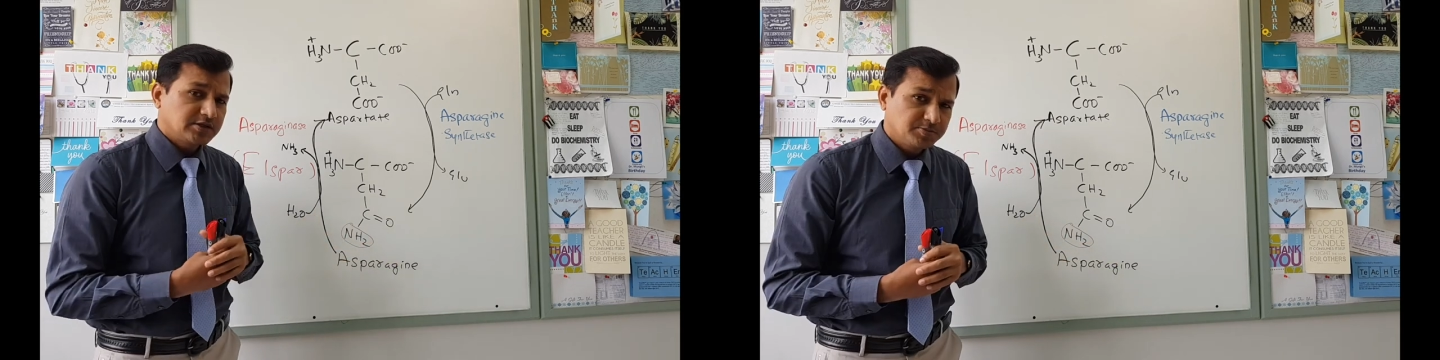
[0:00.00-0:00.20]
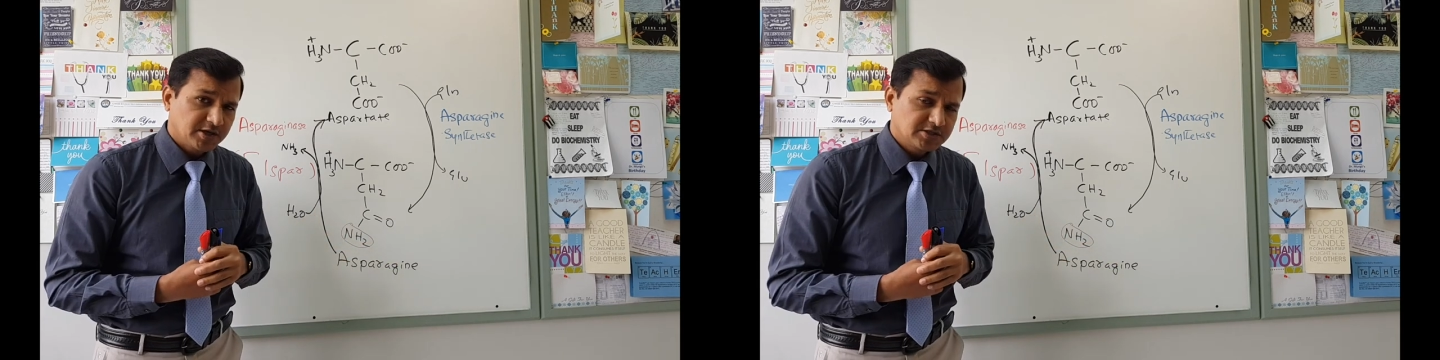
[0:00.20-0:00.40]

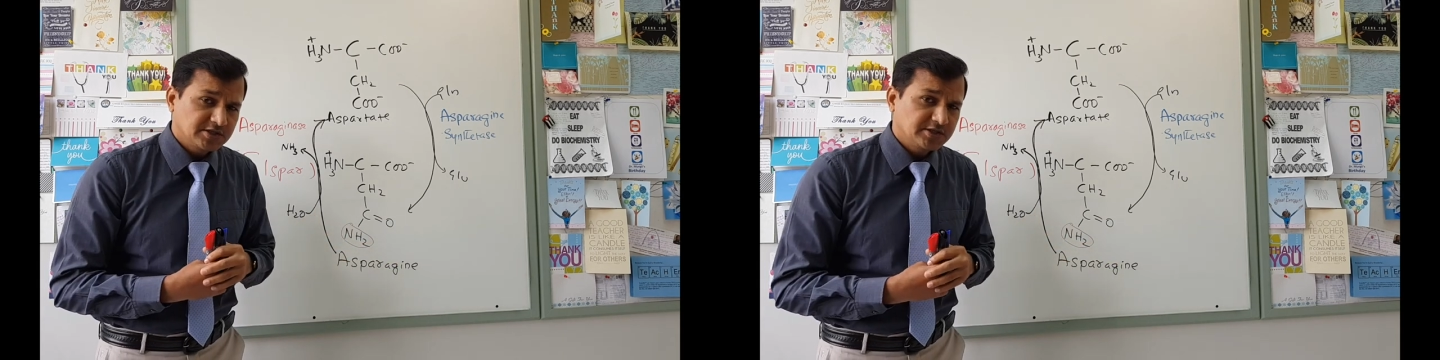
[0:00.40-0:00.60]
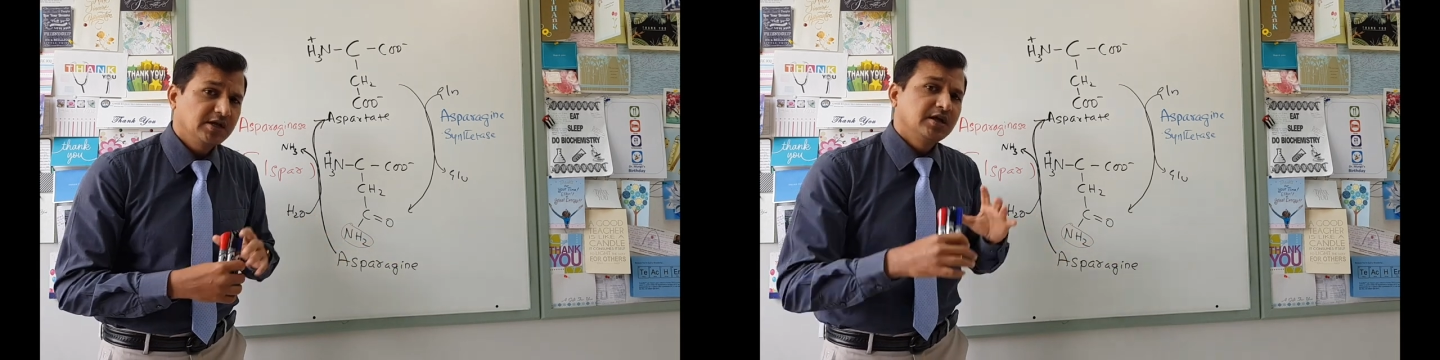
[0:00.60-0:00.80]

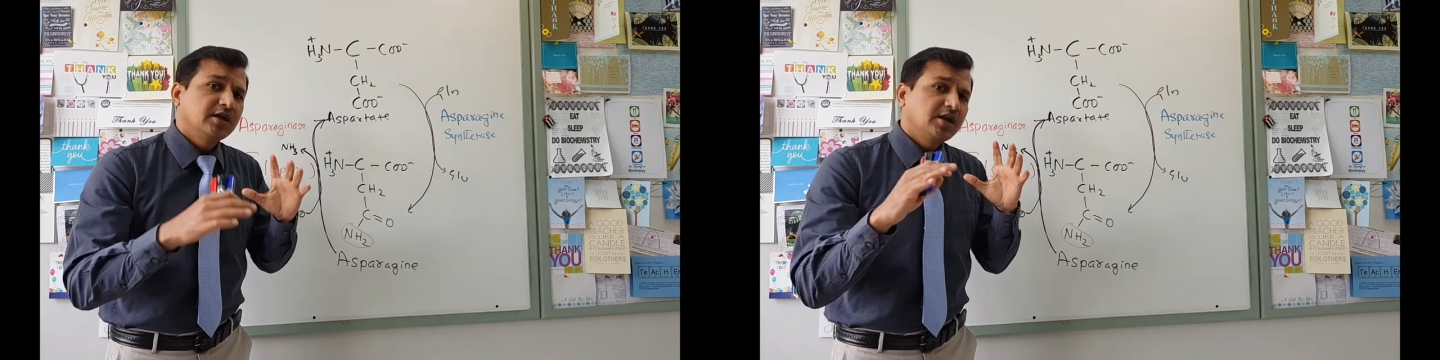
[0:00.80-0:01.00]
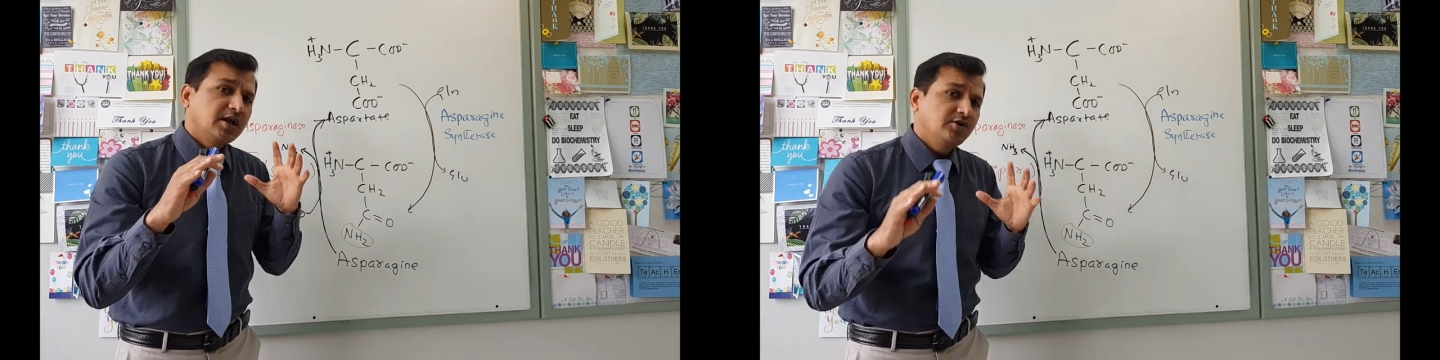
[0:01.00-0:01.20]
asparagine
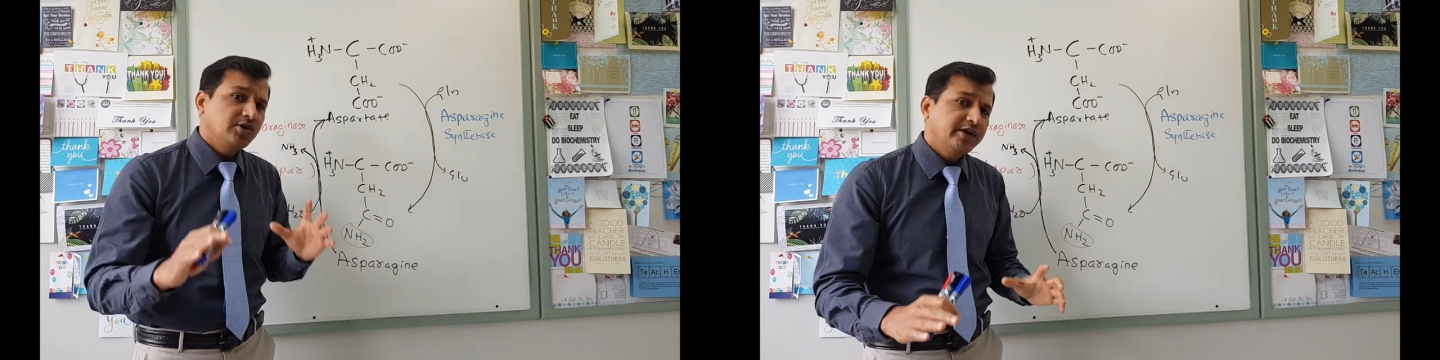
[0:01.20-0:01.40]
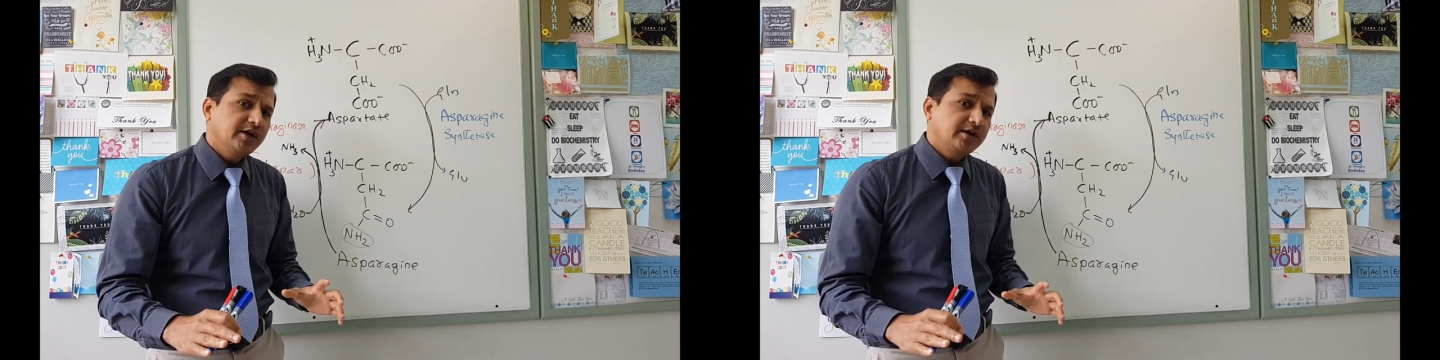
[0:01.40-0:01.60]
now you
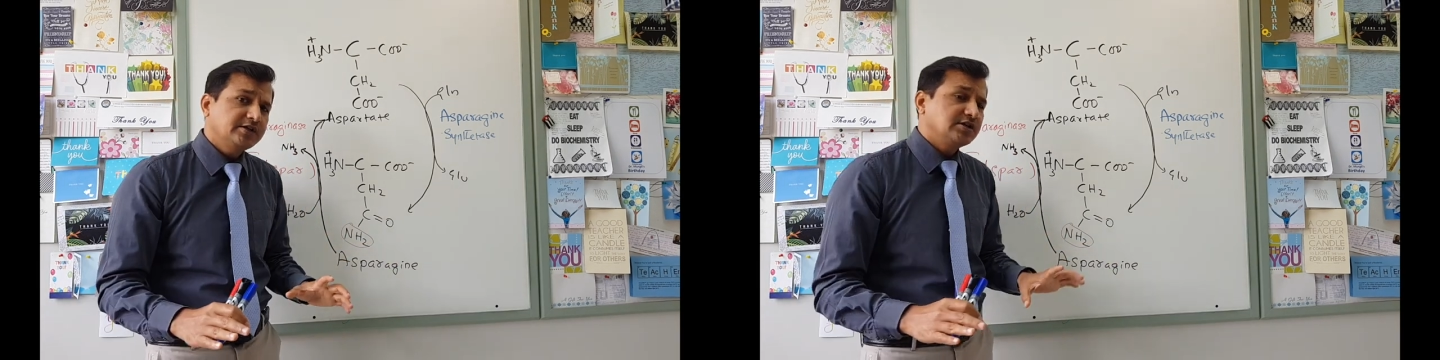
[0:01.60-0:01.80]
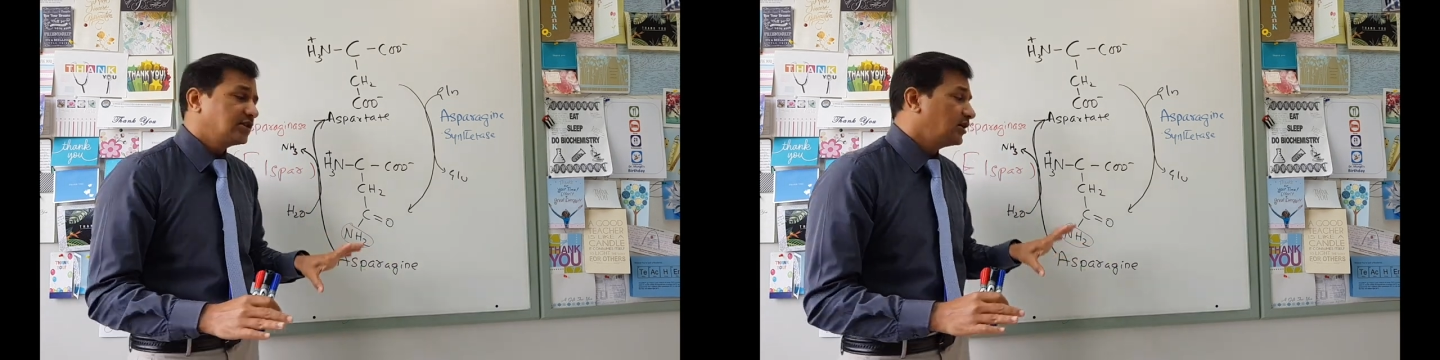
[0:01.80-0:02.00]
are
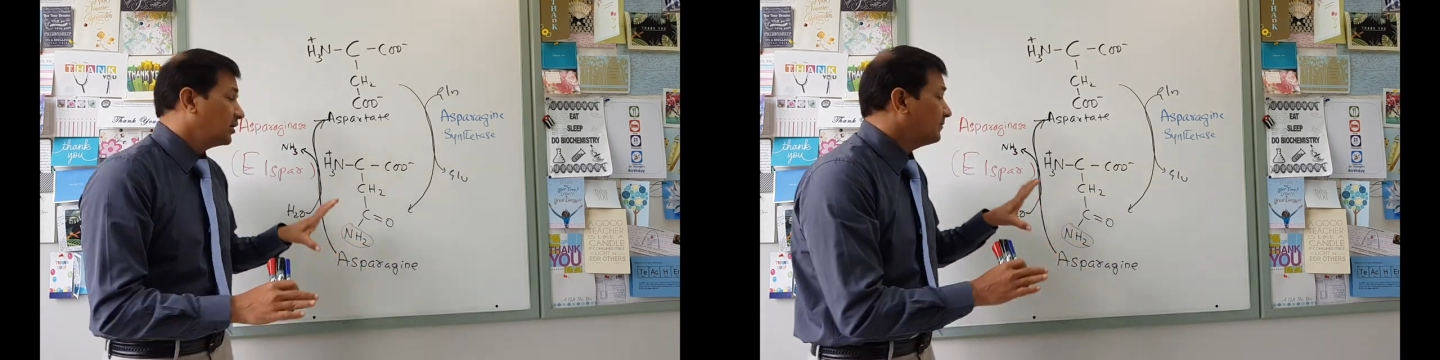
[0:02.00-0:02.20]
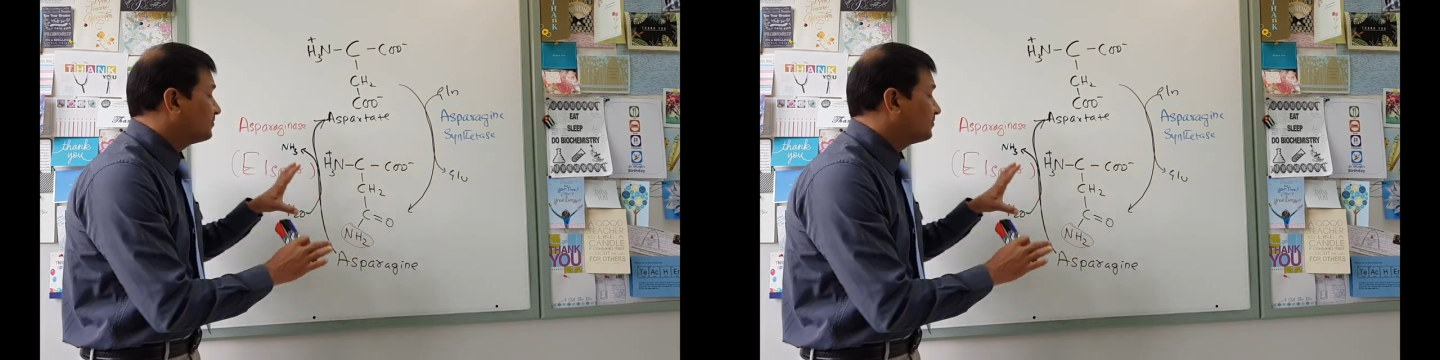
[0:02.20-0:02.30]
decreasing the